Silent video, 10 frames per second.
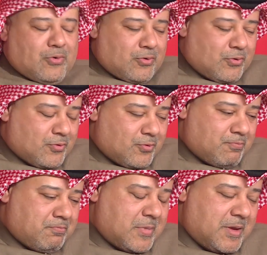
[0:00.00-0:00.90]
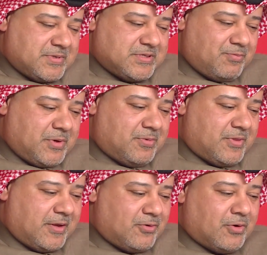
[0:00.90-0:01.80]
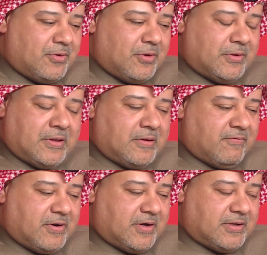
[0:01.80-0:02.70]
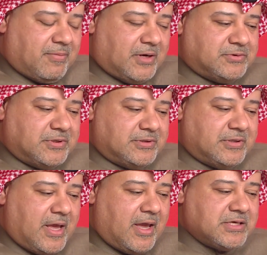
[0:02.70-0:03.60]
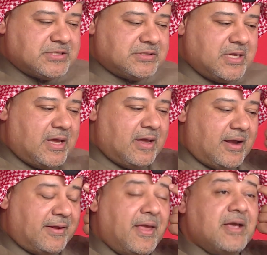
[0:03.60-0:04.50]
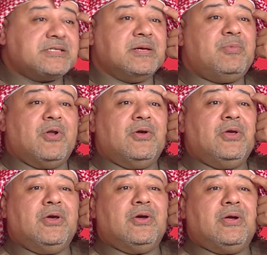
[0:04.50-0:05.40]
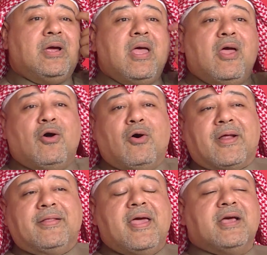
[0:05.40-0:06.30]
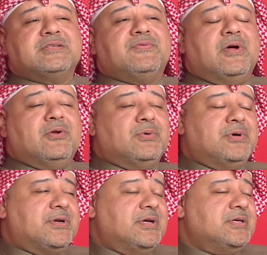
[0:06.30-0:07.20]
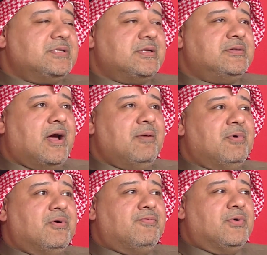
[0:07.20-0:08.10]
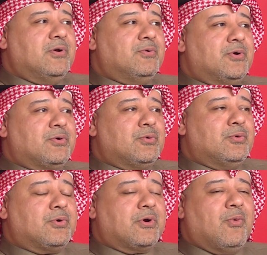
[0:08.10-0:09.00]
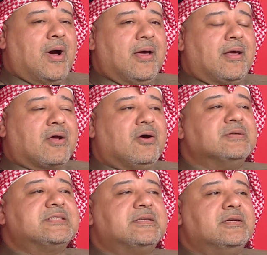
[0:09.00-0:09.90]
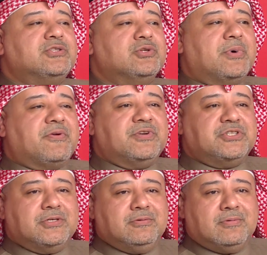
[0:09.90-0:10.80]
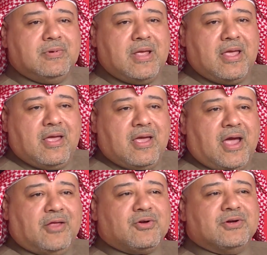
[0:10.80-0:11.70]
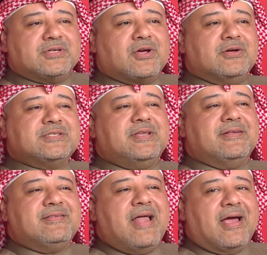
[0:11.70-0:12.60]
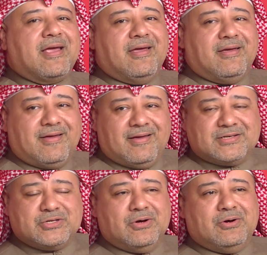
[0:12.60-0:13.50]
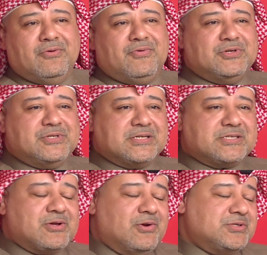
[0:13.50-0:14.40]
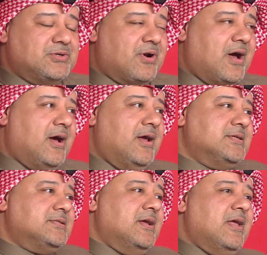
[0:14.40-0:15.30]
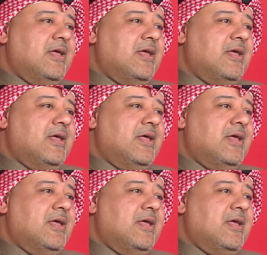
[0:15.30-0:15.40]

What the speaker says: well, maybe some people, they never heard about it. An ex-employee or an ex-follower is a type of follower who require constant supervision and constant nagging. So if you just close your eyes,